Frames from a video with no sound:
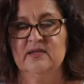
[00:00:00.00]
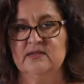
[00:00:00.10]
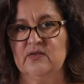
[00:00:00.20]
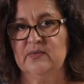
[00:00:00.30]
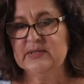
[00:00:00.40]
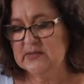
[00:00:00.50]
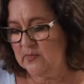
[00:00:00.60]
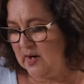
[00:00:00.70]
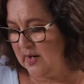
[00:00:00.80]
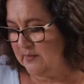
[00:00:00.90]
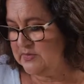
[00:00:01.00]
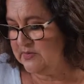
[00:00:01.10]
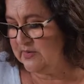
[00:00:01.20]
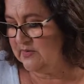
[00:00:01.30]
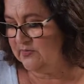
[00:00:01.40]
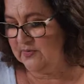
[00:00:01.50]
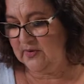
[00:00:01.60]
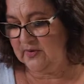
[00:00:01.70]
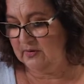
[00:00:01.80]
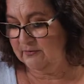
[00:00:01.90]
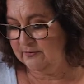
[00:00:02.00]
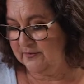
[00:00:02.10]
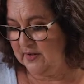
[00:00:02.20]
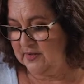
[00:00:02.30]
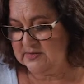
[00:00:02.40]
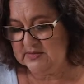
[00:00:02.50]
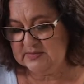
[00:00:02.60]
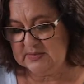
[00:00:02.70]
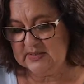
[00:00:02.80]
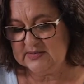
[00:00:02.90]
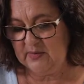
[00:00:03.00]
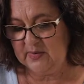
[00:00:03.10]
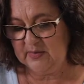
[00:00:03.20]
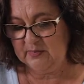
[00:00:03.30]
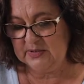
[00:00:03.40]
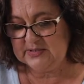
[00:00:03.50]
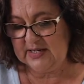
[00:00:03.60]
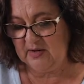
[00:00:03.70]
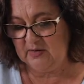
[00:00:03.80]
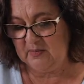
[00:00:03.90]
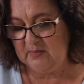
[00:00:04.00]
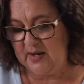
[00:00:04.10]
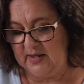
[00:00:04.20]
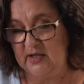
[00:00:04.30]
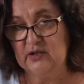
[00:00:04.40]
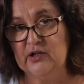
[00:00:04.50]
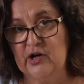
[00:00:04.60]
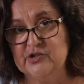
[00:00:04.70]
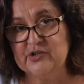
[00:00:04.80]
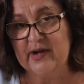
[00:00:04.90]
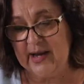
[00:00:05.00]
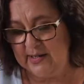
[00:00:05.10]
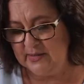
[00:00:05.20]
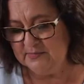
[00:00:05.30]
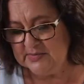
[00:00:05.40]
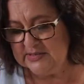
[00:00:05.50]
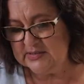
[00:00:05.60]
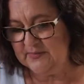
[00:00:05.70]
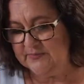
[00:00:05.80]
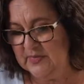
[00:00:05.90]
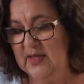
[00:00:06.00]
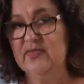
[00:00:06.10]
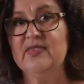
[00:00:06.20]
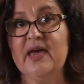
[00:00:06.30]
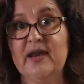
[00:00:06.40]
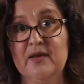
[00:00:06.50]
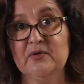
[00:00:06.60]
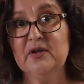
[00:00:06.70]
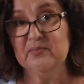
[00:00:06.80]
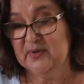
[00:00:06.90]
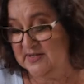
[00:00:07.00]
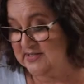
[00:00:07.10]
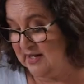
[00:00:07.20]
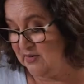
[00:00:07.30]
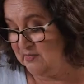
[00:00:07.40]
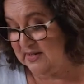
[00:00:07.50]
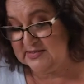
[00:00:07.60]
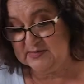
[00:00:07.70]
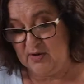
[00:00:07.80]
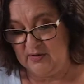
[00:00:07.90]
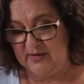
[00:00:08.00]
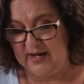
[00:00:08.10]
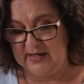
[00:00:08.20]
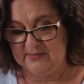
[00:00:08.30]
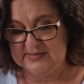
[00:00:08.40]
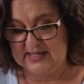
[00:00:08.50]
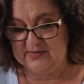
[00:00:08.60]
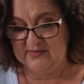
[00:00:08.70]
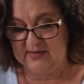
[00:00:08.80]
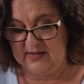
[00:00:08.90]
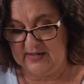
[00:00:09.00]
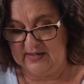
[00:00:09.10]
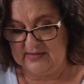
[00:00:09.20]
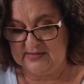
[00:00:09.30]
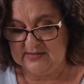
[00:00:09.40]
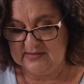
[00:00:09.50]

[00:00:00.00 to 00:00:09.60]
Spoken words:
So the reason why I'm doing the fern first is because I want to put down my larger items. Then I'm going to put down my smaller items at the very end.